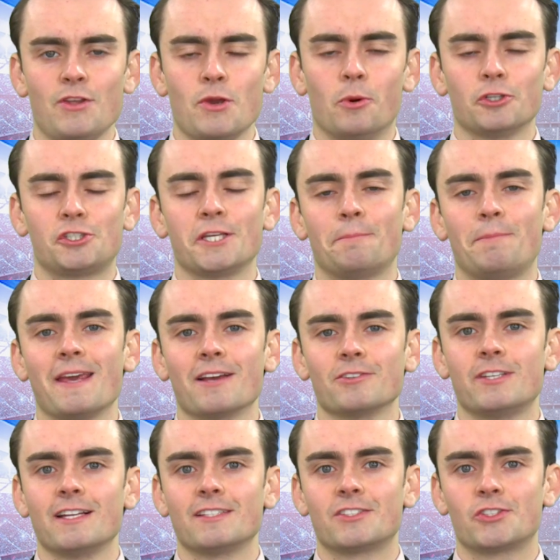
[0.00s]
You're watching
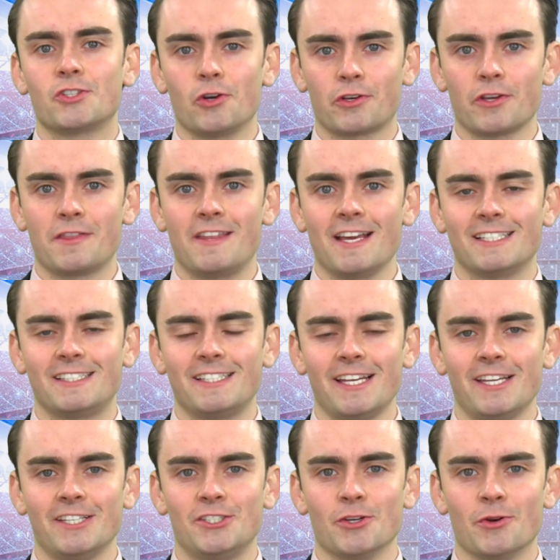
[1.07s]
PLZ Soccer, this
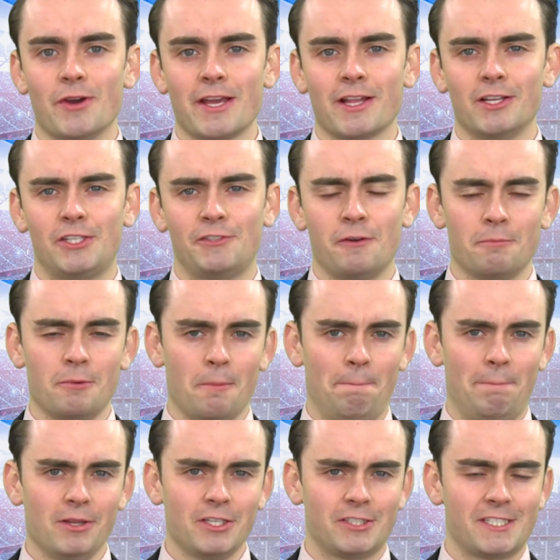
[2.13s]
is your English football
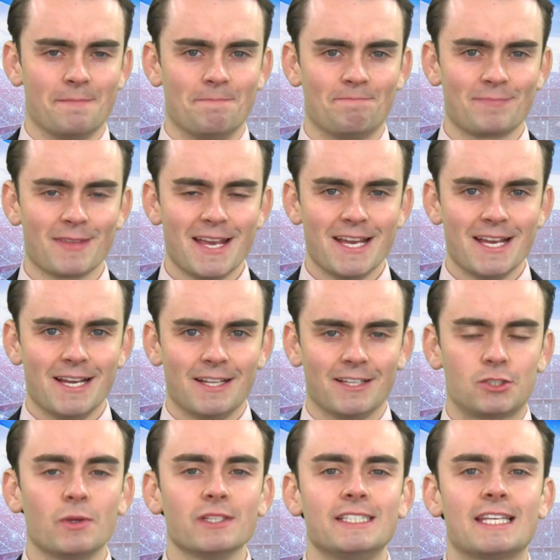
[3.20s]
bulletin.
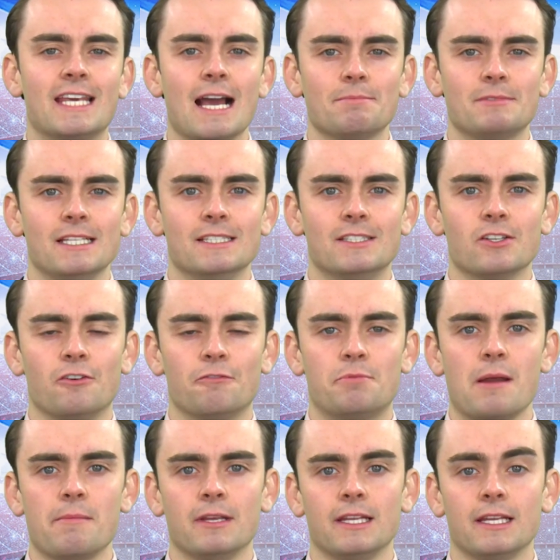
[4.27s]
The 20 captains of
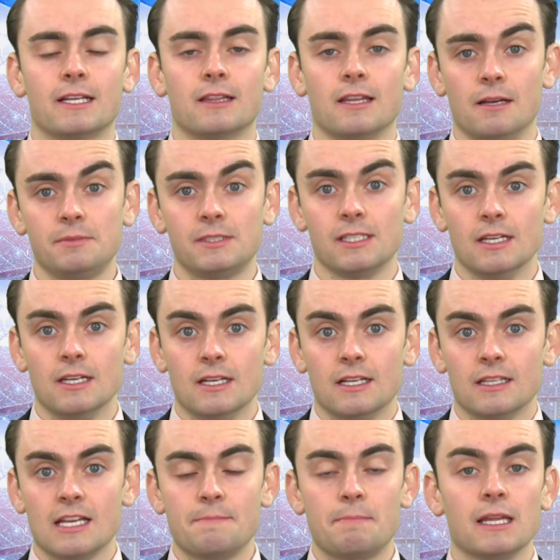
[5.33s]
Premier League clubs,
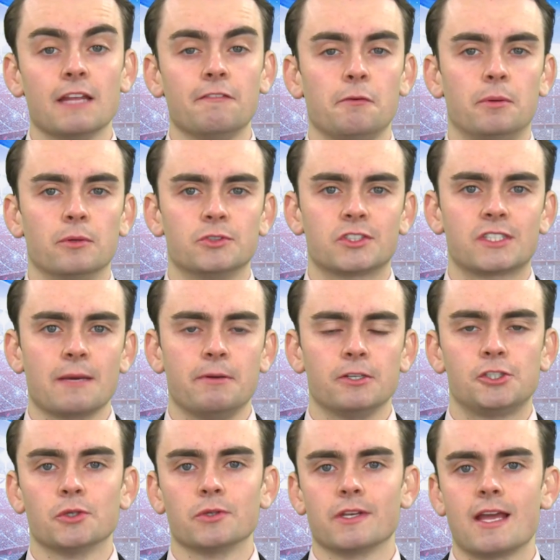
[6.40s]
led by Liverpool skipper
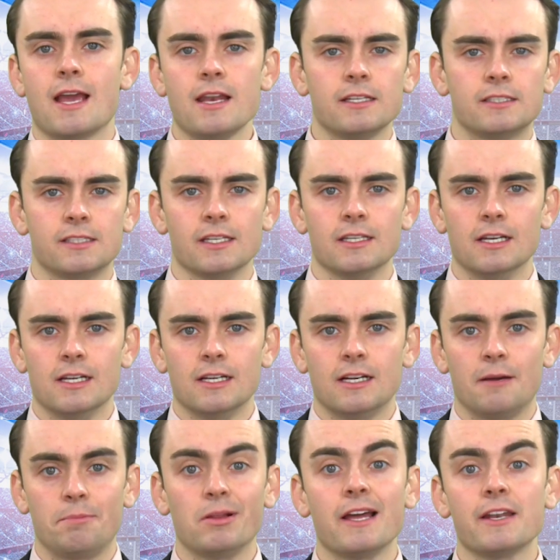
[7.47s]
Jordan Henderson,
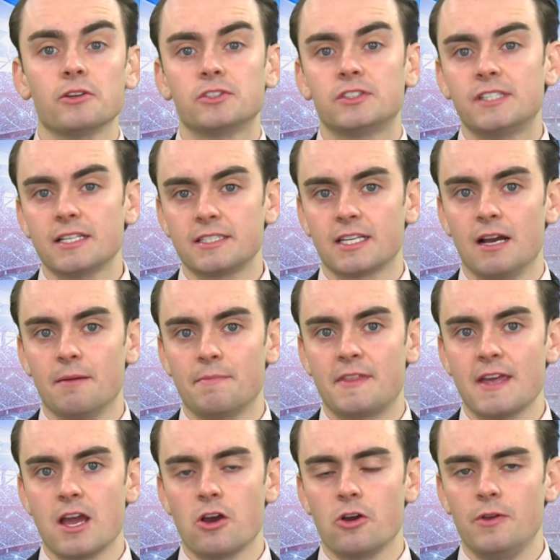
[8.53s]
are planning on setting up
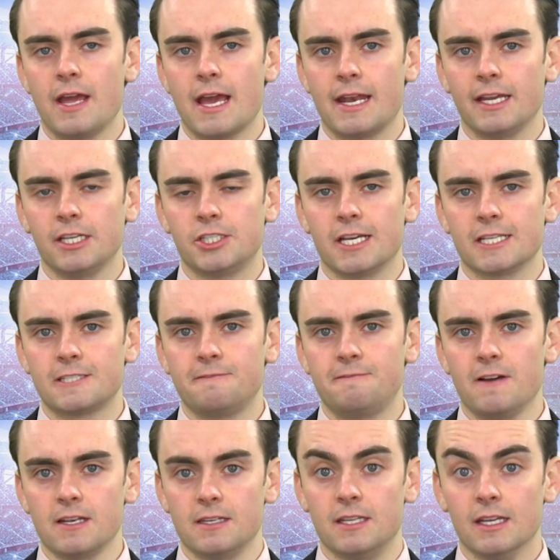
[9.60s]
their own NHS
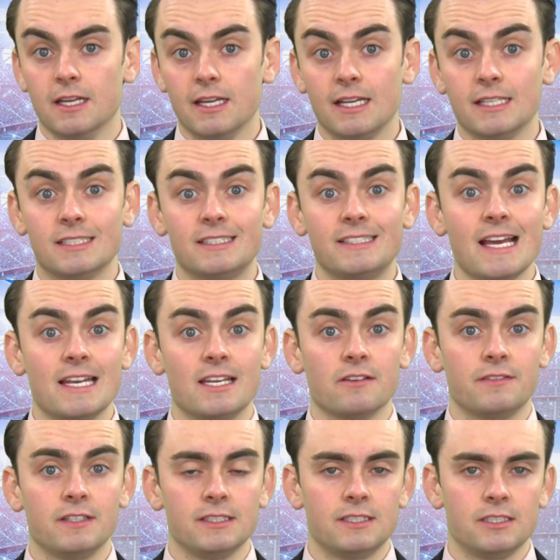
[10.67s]
fund instead
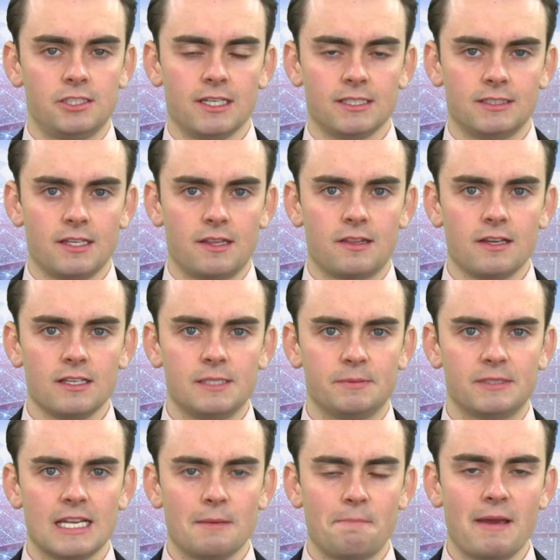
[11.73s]
of the suggested
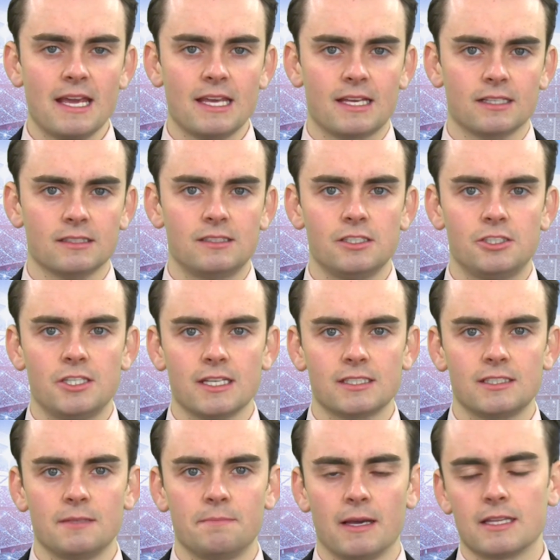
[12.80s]
30% pay cut
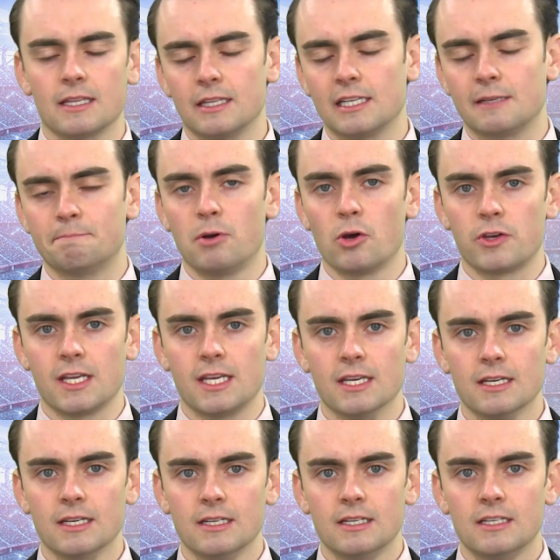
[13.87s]
suggested by the league body.
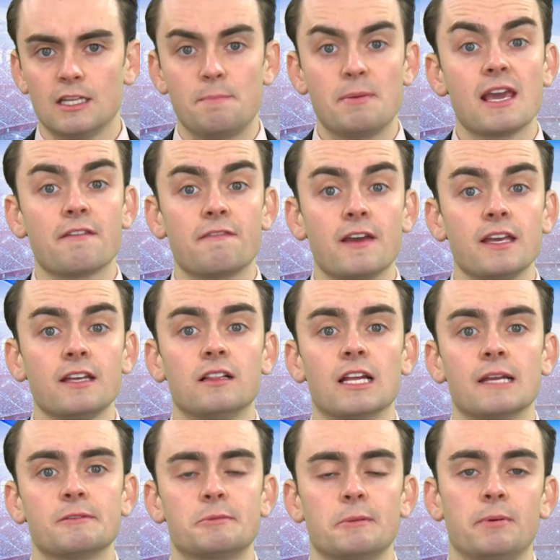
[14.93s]
The PFA
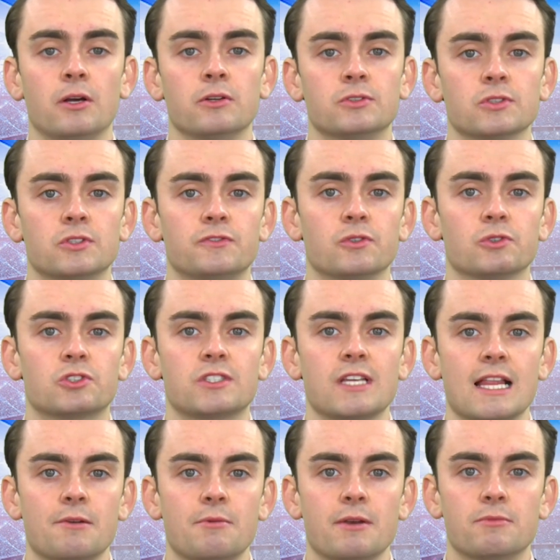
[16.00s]
claims proposals for
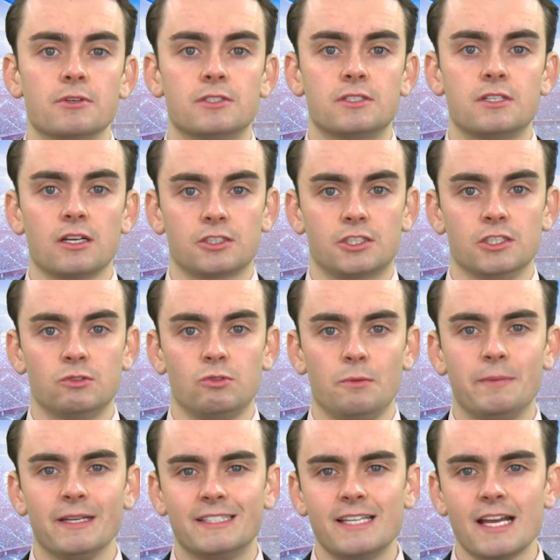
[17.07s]
salary reductions
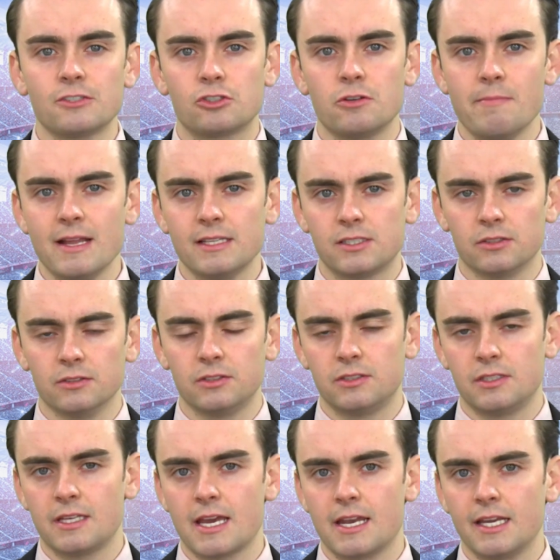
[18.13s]
would be detrimental
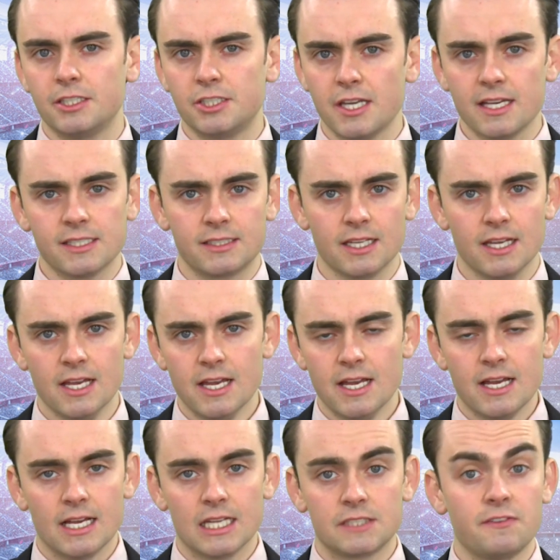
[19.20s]
to the NHS,
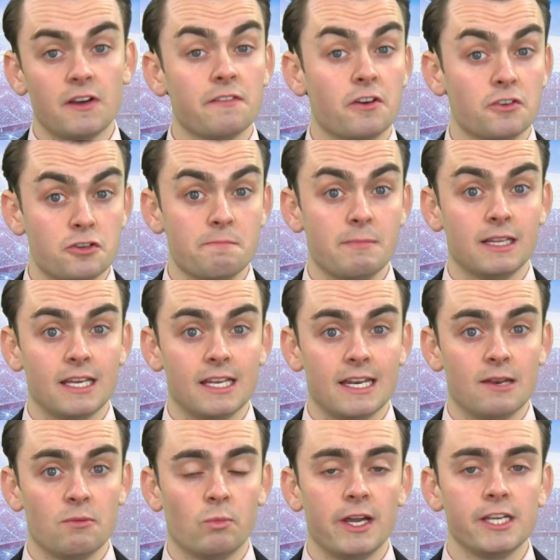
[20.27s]
as £500 million
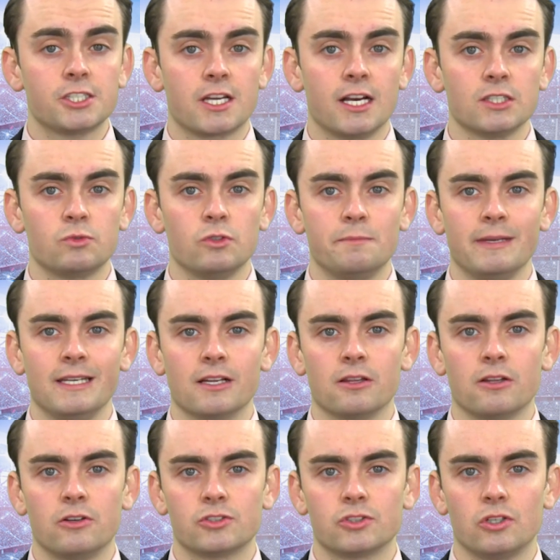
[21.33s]
in wage cuts would mean a
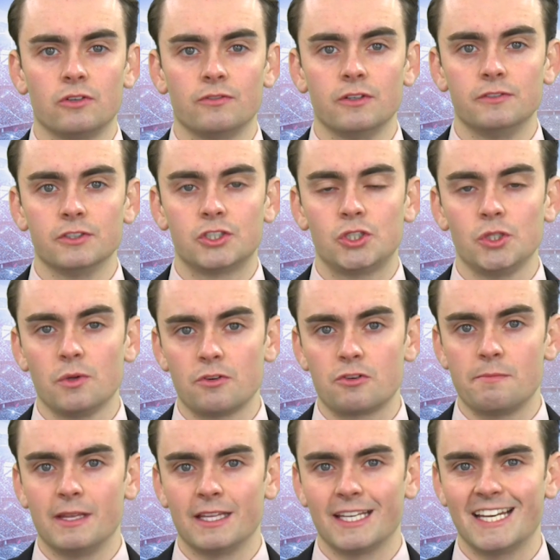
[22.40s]
loss of over
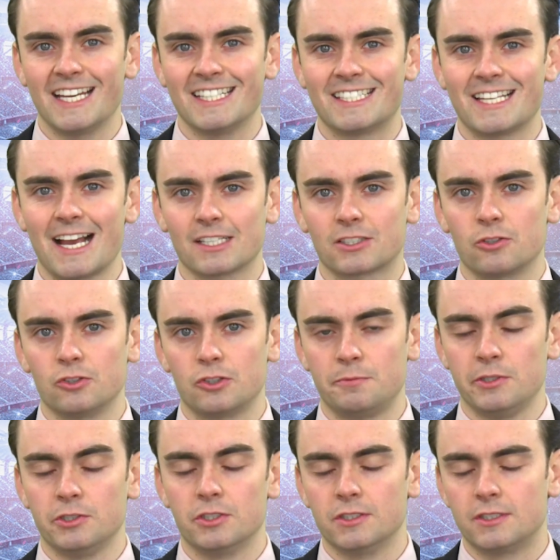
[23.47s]
£200 million in tax
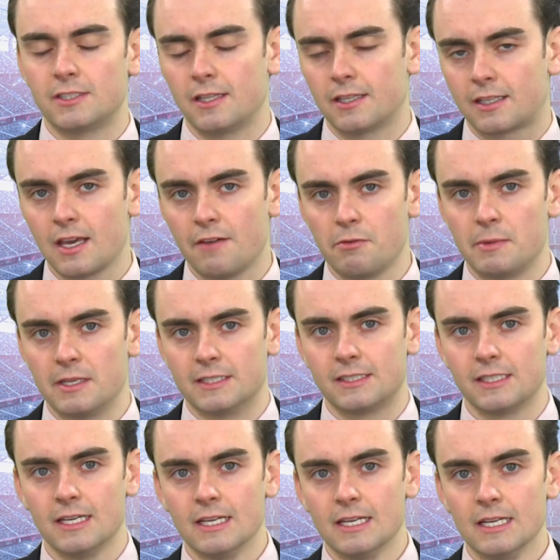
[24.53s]
contributions to the government.